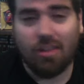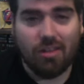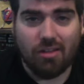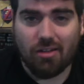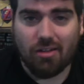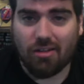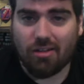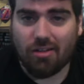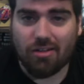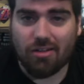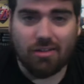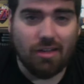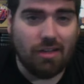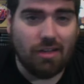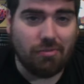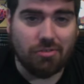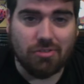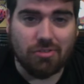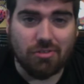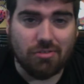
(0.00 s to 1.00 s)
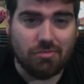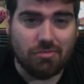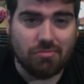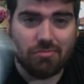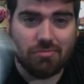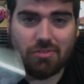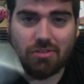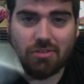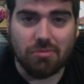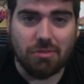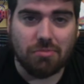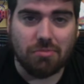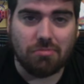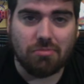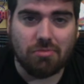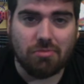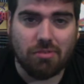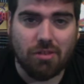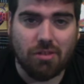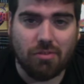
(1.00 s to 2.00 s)
Obviously, I mean,
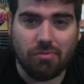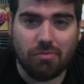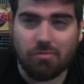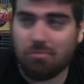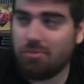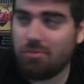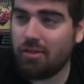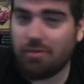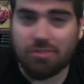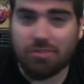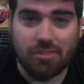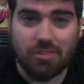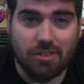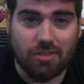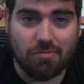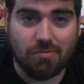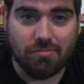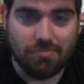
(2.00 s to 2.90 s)
enough said.